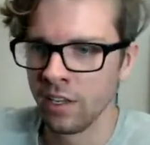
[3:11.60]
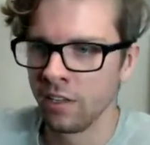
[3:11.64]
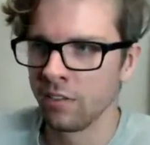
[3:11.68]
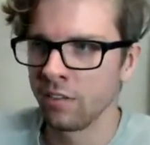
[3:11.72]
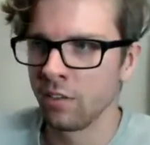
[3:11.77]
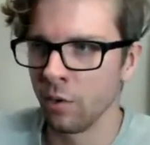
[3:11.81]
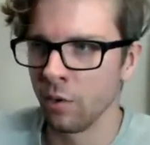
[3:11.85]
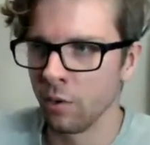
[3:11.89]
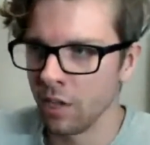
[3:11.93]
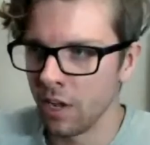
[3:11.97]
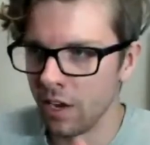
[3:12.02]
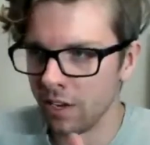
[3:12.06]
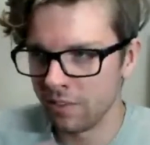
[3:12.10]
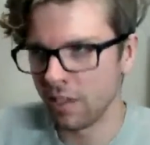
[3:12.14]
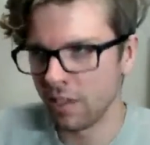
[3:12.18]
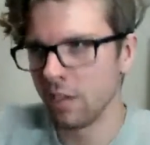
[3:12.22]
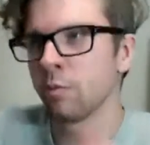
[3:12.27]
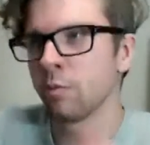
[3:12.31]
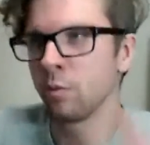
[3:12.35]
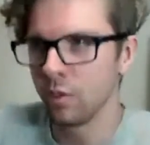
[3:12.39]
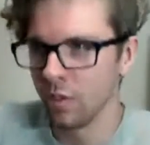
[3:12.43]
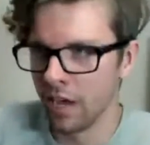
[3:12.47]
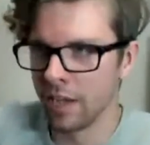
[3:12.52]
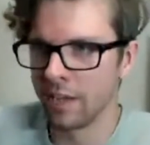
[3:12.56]
So a lot of
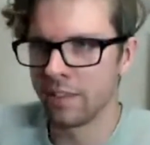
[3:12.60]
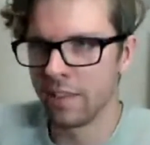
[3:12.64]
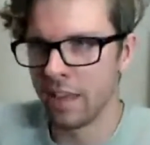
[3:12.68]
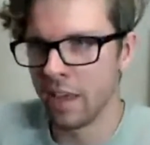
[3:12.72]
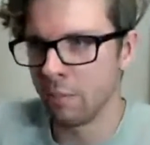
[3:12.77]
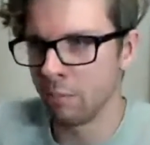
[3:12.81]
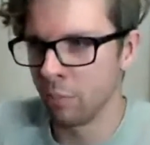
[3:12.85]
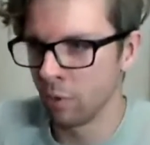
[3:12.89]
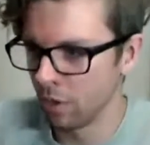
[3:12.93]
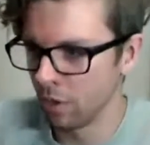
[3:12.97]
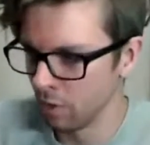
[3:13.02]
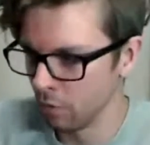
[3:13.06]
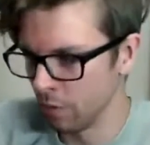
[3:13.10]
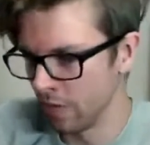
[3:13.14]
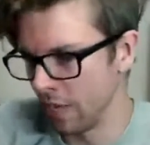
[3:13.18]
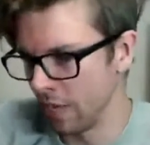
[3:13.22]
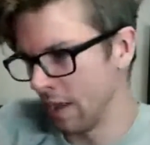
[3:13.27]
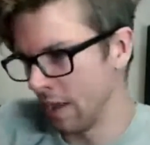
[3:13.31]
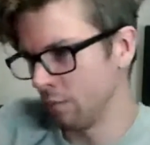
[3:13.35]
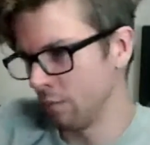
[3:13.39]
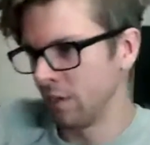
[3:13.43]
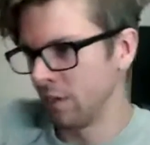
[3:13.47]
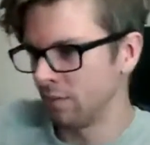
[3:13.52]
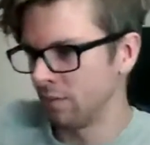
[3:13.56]
times we're like that bird.
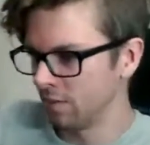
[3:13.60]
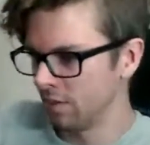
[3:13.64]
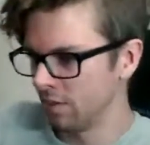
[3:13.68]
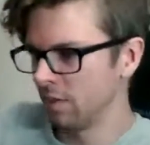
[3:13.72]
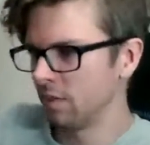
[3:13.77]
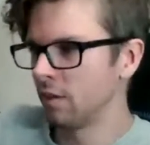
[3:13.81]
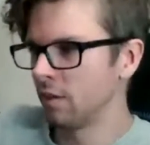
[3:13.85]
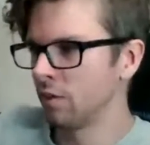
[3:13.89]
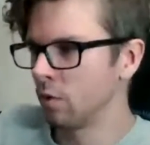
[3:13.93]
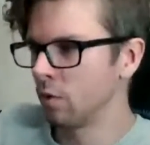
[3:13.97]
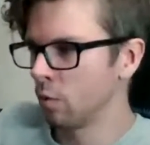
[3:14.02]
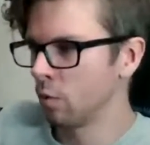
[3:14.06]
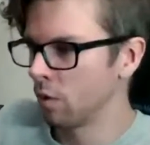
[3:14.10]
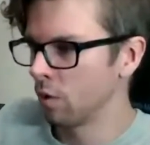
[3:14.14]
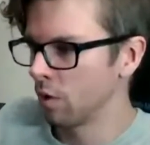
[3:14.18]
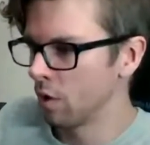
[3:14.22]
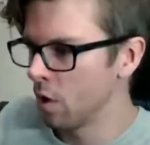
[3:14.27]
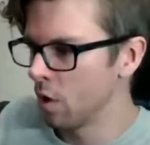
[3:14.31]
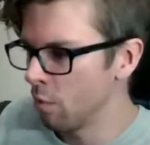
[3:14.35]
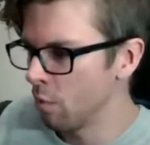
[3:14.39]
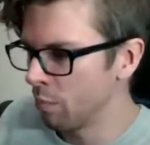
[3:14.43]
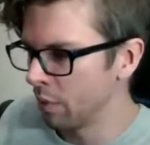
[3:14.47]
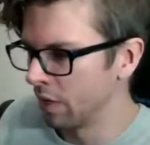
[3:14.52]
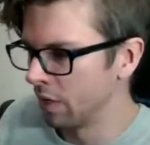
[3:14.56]
We see the door
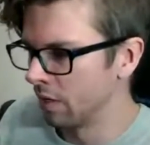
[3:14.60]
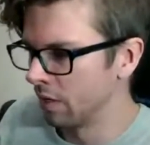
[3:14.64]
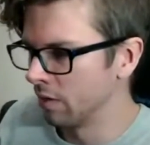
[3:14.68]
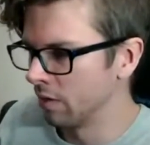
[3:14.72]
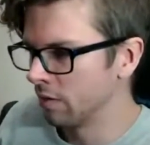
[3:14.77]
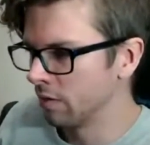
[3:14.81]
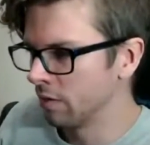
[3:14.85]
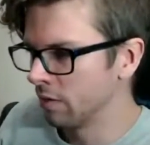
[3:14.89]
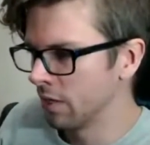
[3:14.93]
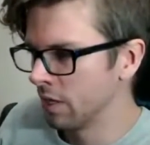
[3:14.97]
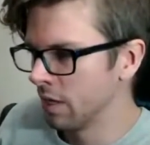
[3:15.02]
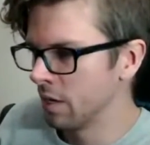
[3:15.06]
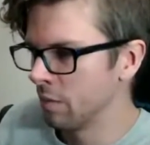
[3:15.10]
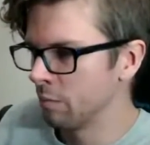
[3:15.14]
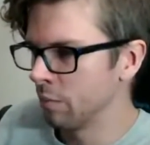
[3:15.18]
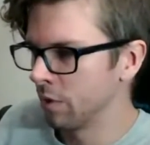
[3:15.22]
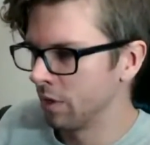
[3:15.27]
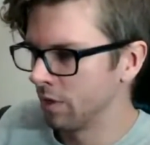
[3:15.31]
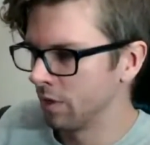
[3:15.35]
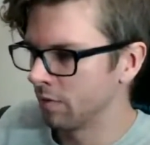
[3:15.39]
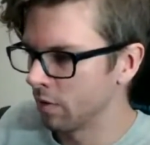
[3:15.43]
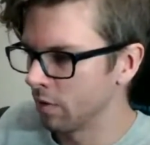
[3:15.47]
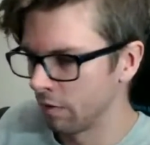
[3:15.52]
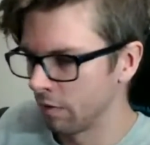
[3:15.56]
open, but
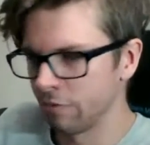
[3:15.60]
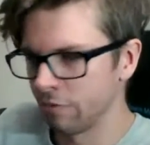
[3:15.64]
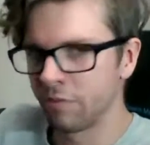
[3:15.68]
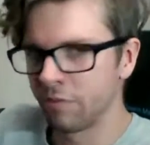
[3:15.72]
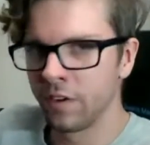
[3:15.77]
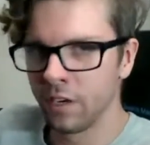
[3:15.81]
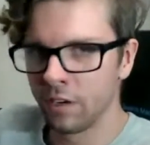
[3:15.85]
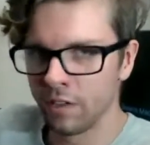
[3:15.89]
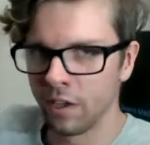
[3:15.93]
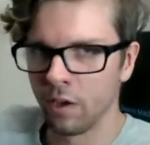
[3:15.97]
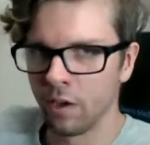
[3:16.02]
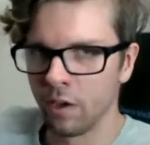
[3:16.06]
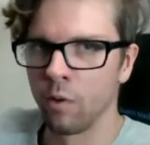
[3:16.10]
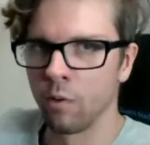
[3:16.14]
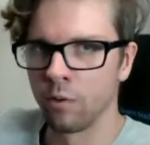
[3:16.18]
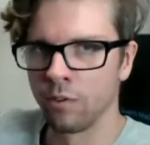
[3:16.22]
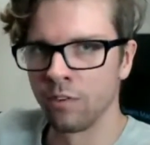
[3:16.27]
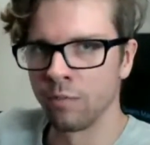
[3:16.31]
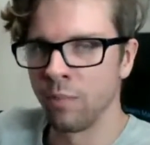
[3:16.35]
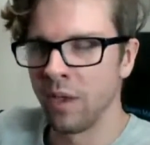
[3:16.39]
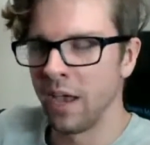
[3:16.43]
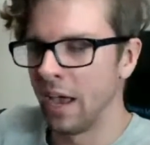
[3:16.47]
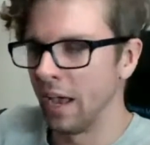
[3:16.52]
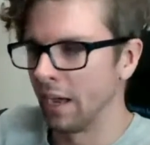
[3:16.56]
it's our fear that holds
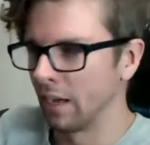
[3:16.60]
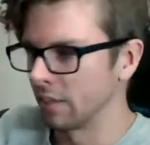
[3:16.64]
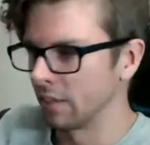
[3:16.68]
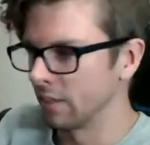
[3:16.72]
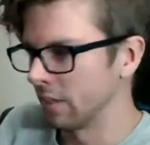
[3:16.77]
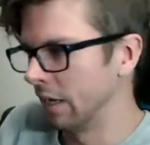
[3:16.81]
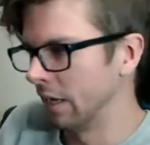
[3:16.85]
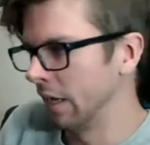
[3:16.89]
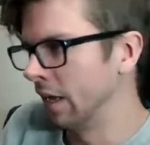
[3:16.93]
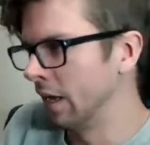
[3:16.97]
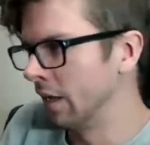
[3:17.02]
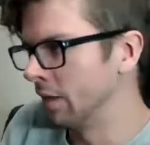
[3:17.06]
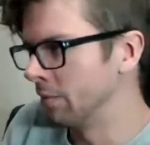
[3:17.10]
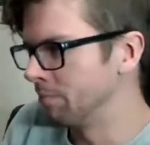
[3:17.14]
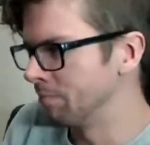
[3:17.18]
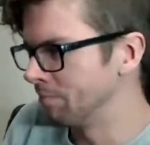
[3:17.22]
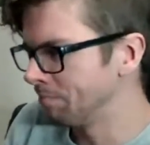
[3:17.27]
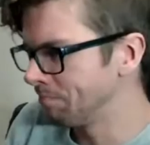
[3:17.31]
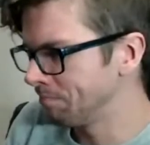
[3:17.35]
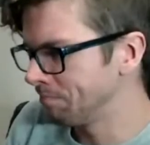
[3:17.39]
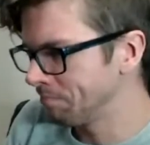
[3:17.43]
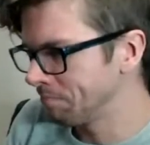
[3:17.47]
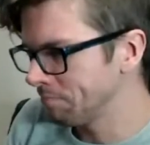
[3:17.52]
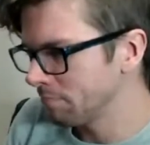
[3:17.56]
us back. And
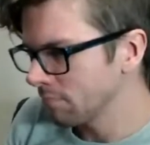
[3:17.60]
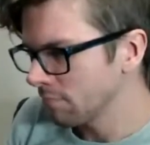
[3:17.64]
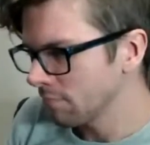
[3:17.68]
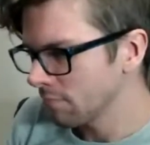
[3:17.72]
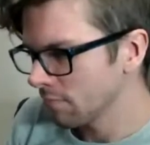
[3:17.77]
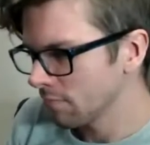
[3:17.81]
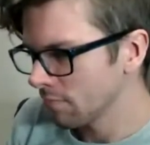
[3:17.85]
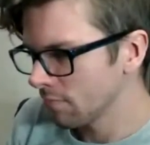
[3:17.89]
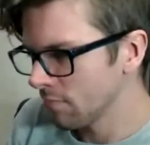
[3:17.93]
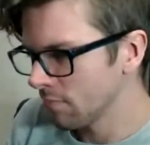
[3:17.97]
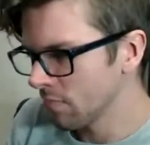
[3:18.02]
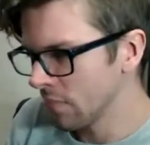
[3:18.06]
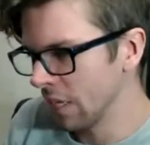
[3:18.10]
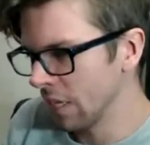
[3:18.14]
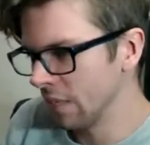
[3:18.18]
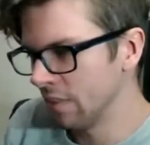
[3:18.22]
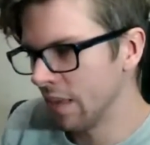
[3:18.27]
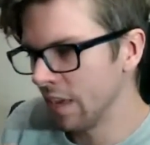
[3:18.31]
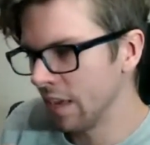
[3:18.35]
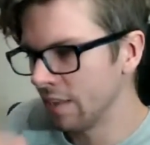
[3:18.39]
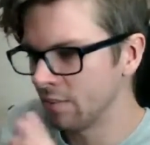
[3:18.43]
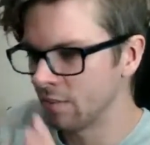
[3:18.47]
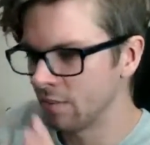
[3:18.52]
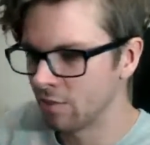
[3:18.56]

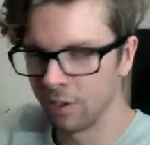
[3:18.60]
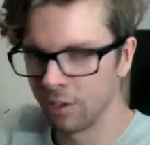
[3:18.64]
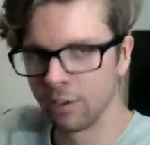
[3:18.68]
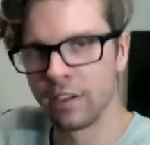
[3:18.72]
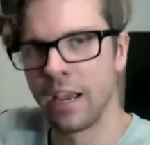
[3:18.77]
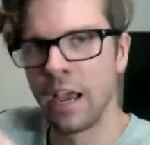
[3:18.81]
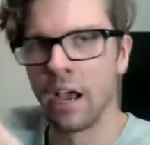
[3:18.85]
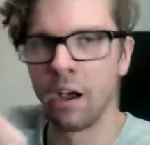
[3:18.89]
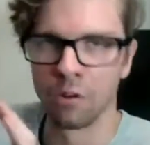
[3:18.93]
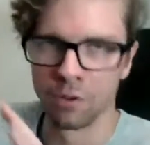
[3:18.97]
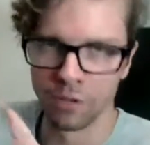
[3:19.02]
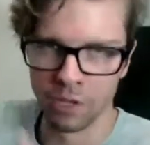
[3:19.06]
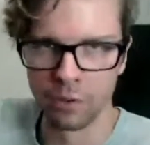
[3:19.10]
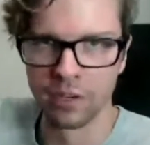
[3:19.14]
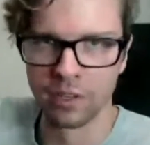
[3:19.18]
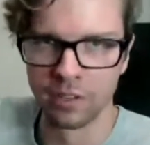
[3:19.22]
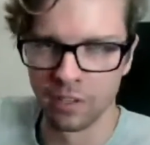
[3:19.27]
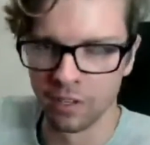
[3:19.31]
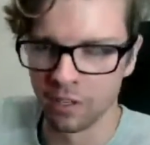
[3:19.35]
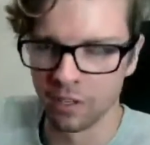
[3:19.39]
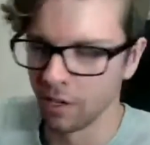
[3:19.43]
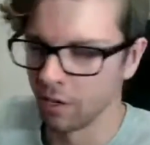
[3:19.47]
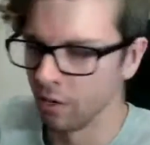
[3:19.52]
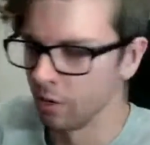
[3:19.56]
that's generally how I'll go into
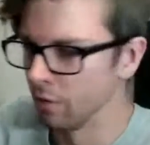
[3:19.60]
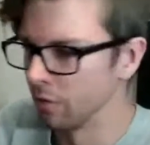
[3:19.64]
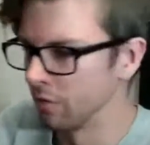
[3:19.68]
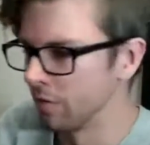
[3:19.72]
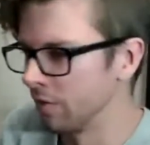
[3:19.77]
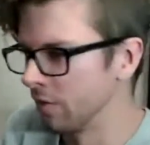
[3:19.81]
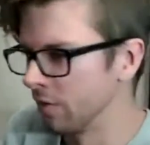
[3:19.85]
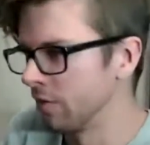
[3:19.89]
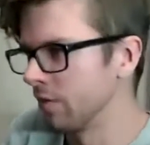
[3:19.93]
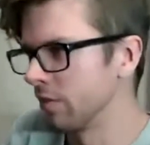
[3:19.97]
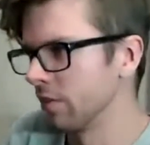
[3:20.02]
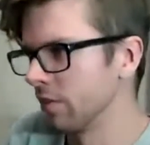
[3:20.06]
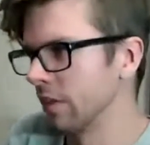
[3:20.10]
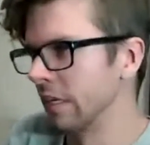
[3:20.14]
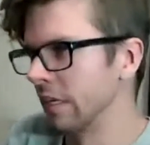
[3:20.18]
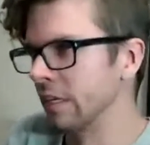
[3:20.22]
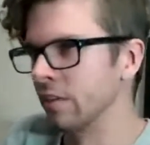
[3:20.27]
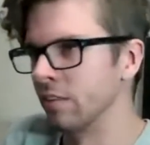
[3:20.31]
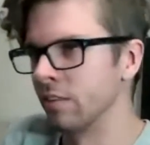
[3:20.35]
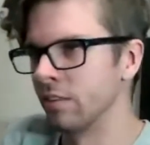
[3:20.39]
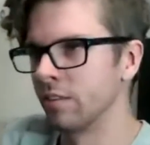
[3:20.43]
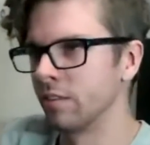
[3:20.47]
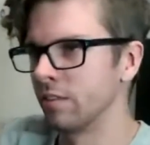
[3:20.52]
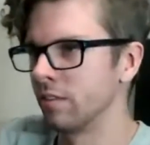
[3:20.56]
the close
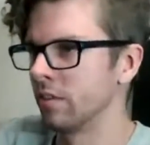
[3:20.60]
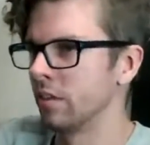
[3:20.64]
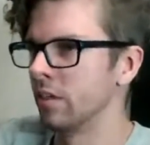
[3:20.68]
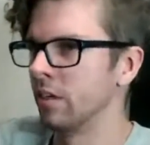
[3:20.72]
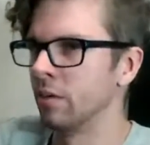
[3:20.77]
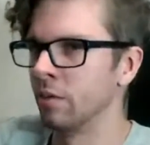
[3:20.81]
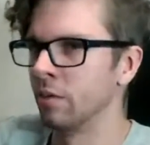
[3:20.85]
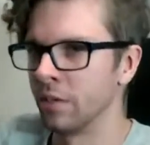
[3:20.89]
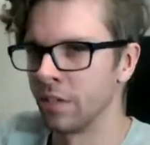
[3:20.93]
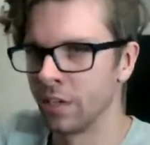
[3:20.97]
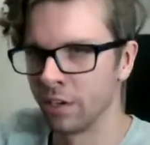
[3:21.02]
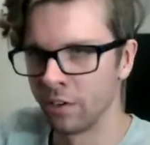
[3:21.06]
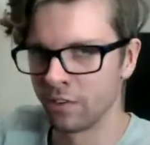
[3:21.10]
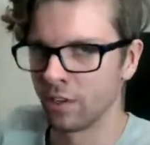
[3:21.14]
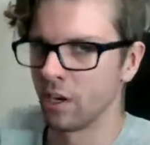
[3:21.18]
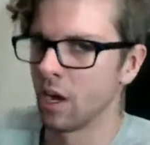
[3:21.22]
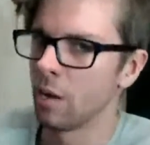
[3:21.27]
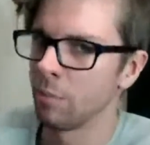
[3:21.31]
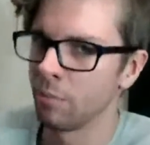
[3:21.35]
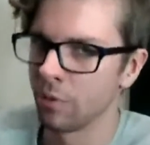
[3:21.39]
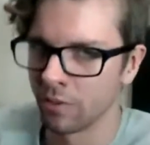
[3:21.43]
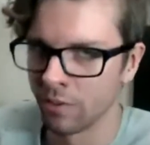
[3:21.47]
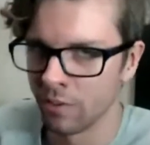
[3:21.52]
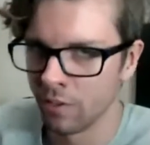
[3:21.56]
is here's an
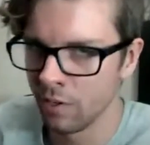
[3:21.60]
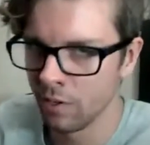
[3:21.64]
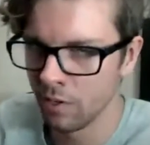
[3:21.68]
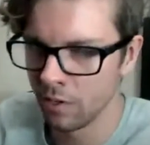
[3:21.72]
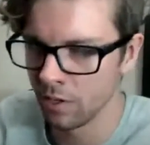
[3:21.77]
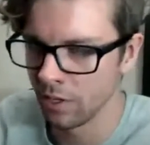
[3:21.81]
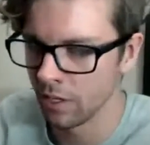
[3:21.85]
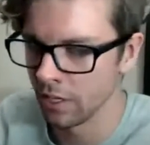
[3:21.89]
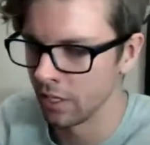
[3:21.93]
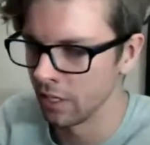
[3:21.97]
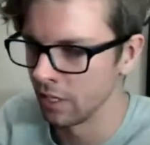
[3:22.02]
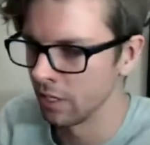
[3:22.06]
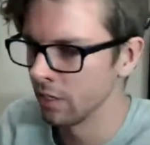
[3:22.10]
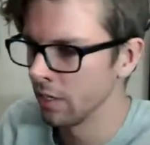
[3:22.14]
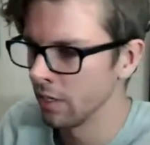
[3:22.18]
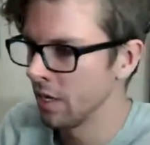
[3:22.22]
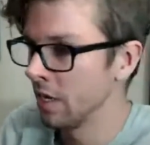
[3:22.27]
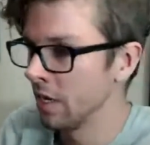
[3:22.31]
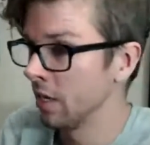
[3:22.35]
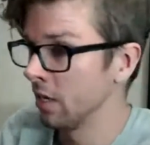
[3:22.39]
opportunity.